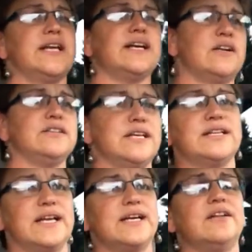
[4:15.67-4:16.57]

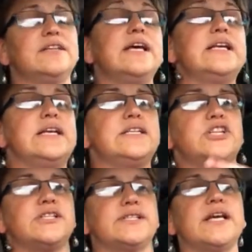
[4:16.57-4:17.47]
and it
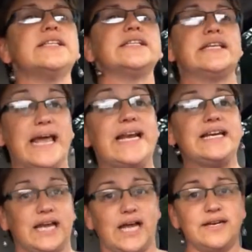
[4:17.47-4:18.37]
just doesn't get
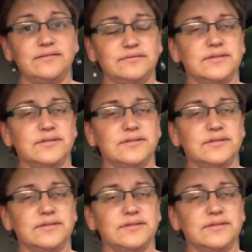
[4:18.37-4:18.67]
done,